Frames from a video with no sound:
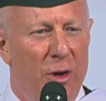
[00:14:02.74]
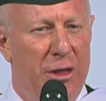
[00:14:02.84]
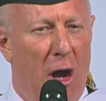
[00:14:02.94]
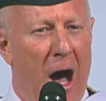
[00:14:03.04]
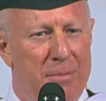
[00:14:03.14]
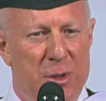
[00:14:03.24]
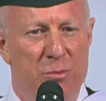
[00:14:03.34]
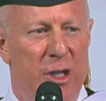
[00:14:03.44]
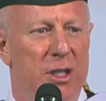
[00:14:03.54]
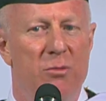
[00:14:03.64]
with
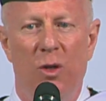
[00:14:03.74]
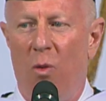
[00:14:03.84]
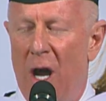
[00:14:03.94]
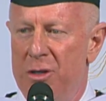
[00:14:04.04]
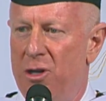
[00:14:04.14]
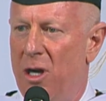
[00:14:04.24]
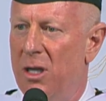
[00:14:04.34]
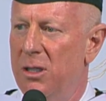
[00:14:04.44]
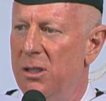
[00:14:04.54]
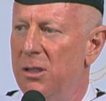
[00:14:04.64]
optimism and wonder?
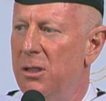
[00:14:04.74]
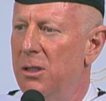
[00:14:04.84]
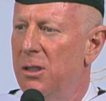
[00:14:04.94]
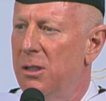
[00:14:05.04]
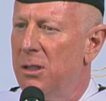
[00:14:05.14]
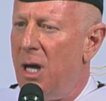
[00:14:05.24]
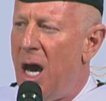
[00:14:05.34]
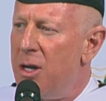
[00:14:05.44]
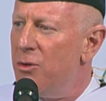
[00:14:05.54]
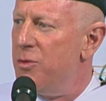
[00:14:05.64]

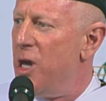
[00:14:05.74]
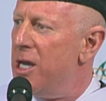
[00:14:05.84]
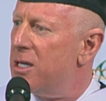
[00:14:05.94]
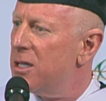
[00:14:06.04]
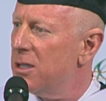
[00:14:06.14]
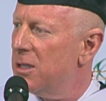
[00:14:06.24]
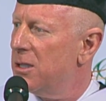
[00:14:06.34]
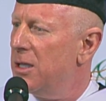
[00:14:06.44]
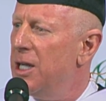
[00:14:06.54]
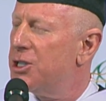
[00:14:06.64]
How do we make
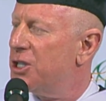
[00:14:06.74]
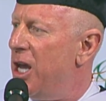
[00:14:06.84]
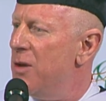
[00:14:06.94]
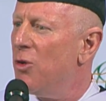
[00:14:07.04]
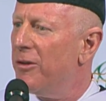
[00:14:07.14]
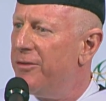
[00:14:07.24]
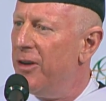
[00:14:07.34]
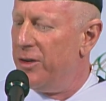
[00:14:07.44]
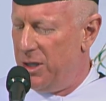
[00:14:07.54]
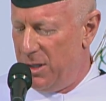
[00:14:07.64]
each day more
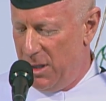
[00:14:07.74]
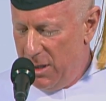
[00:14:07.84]
vivid?